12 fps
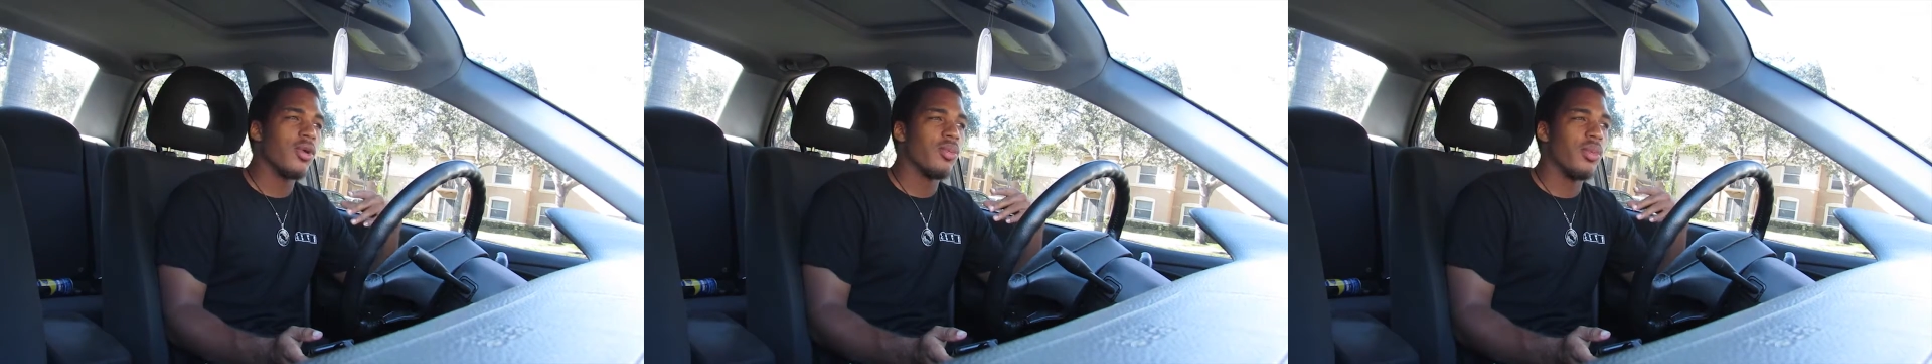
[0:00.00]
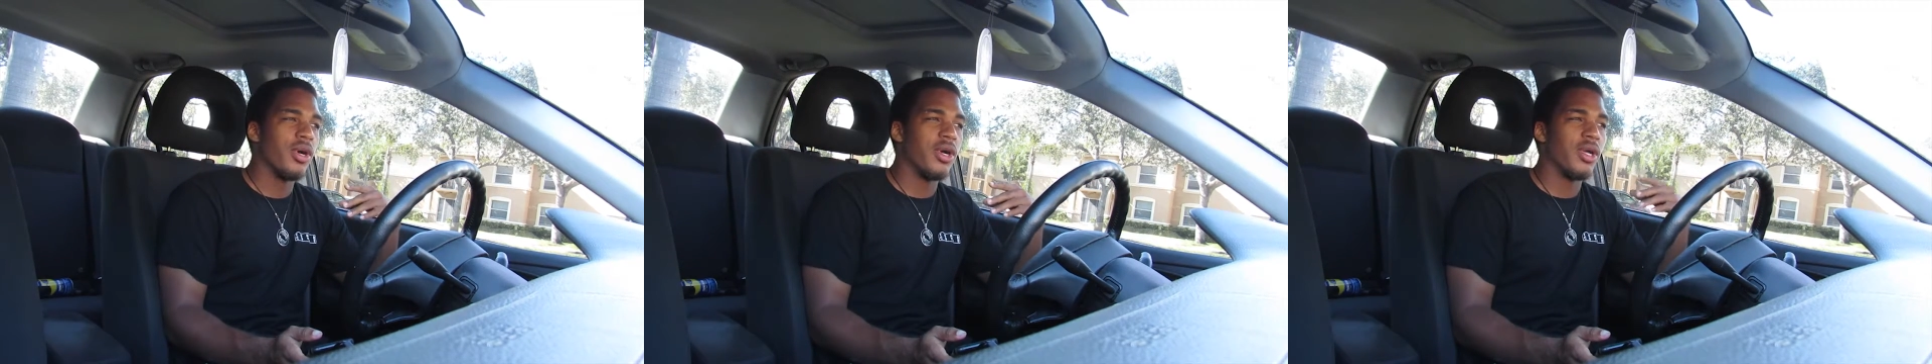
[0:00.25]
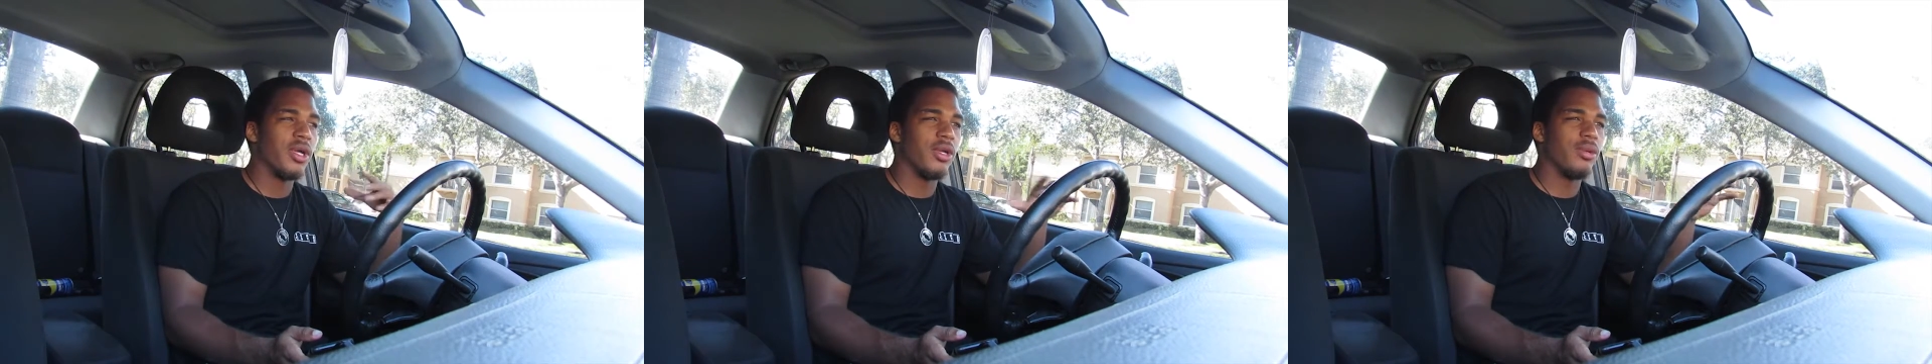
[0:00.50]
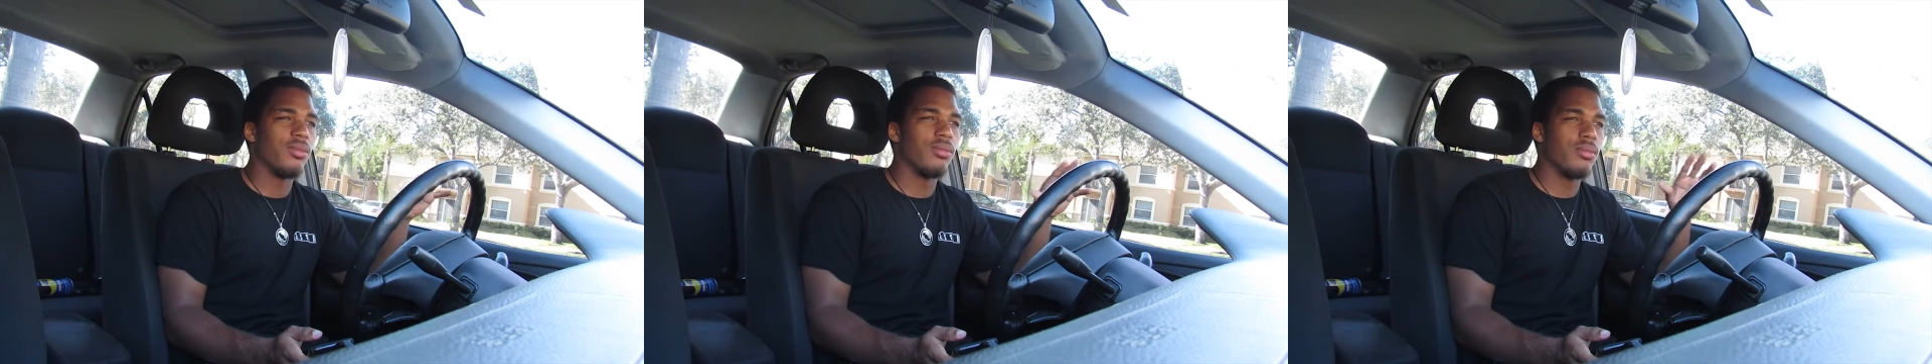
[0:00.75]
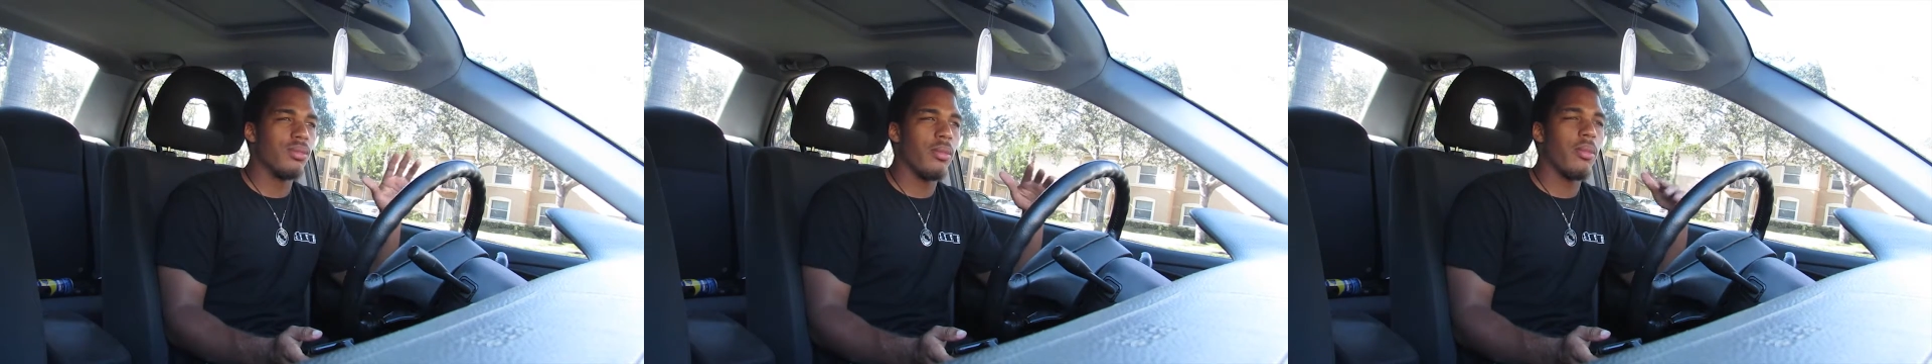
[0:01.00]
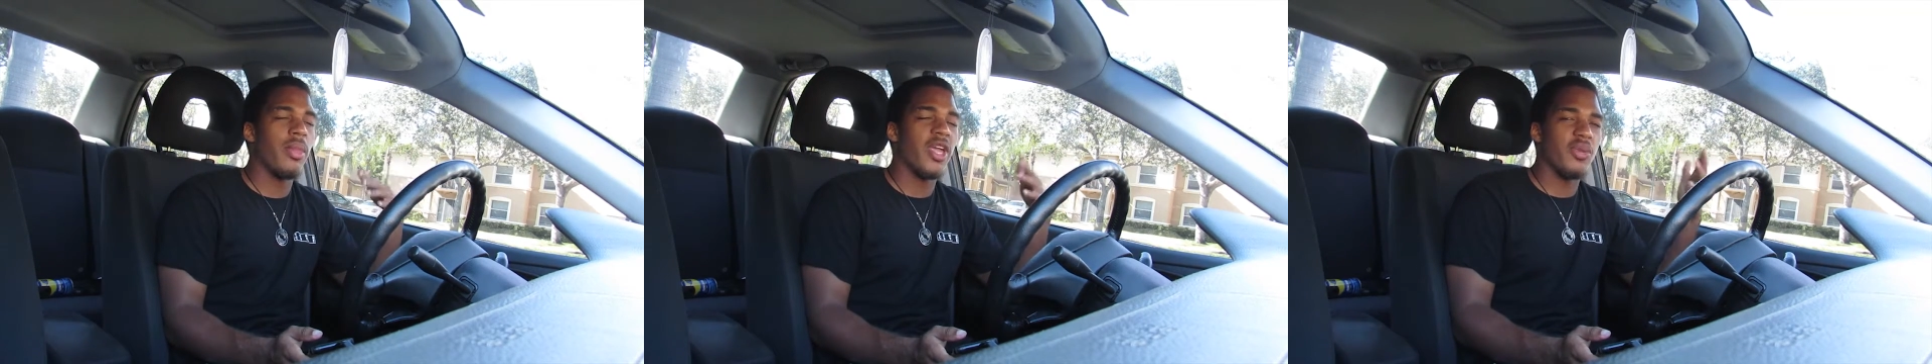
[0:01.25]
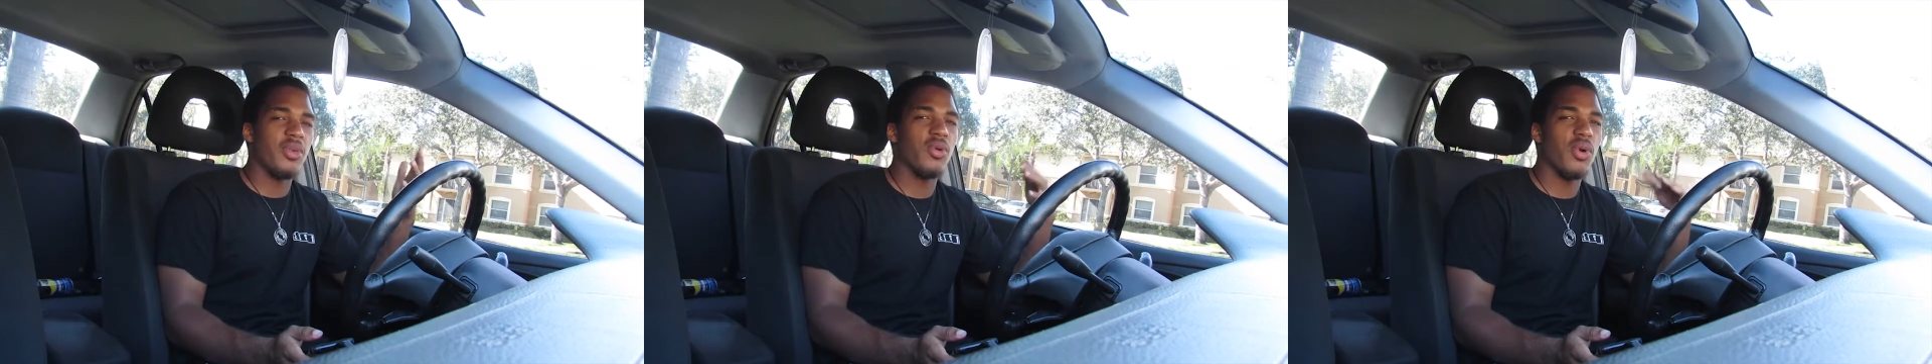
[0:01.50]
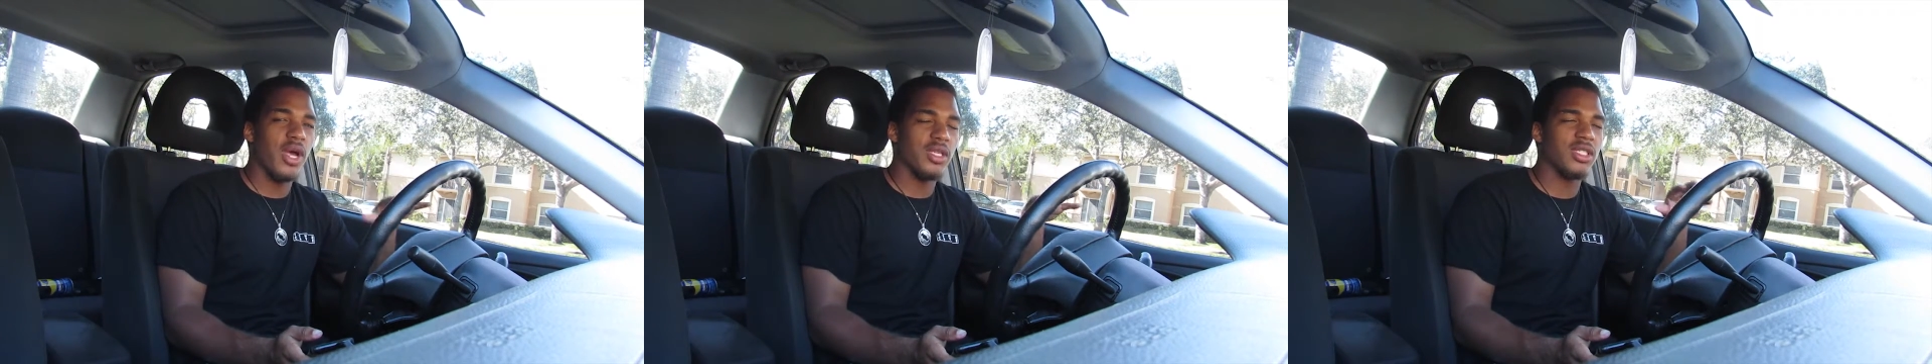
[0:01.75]
But maybe
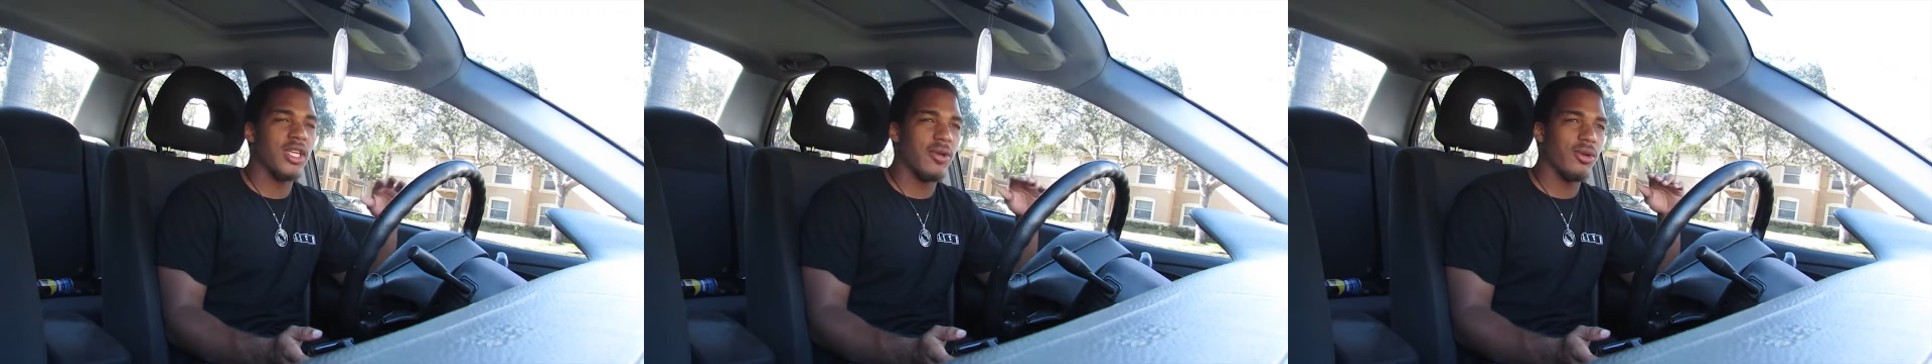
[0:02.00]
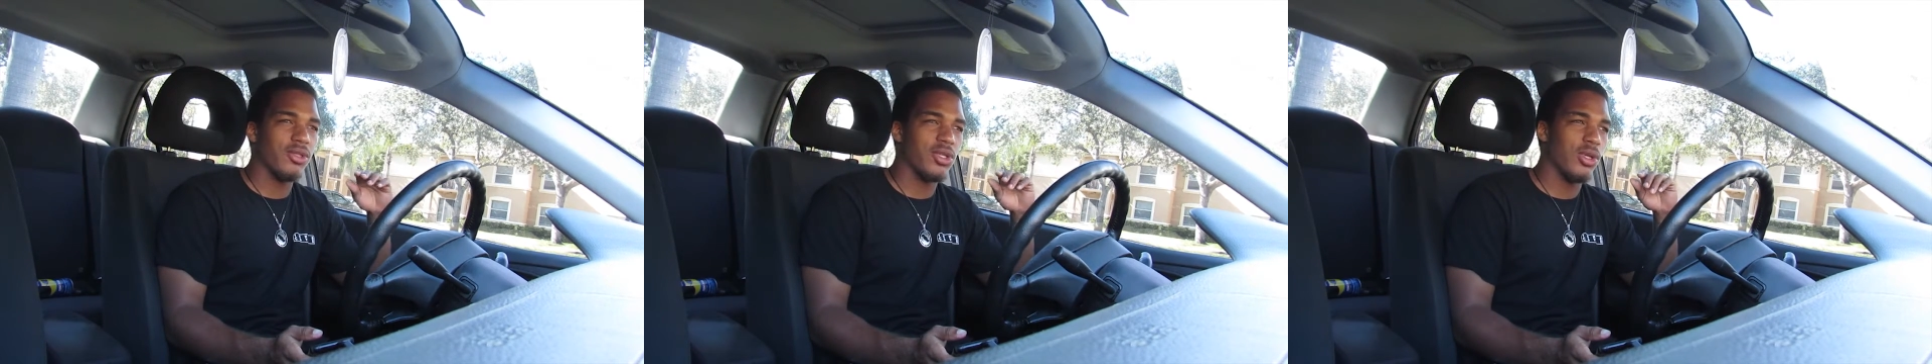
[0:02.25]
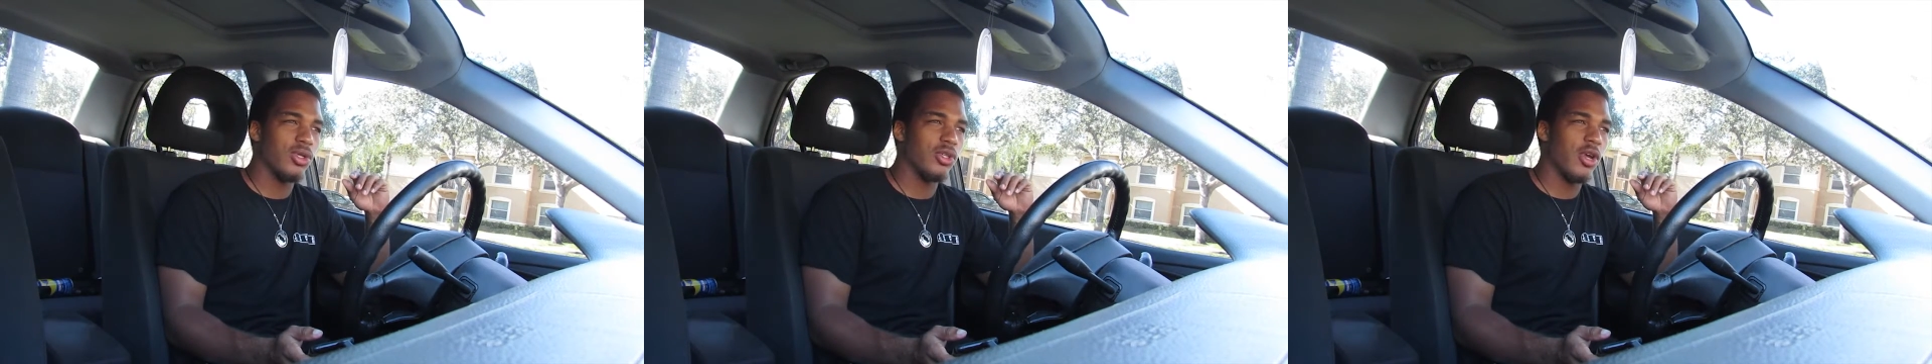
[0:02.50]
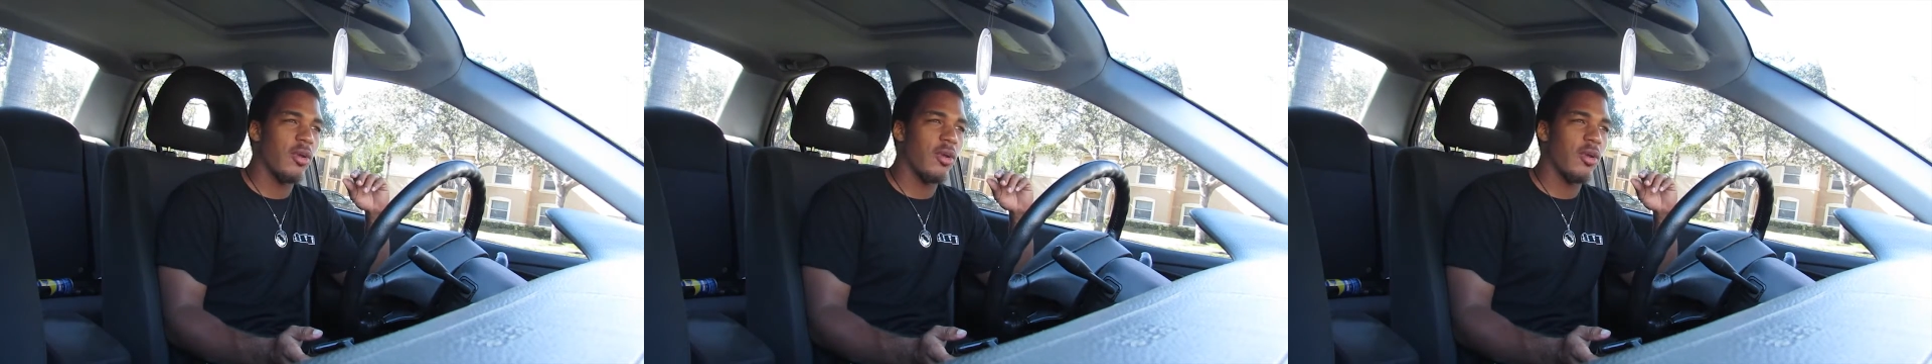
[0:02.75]
as the time goes closer,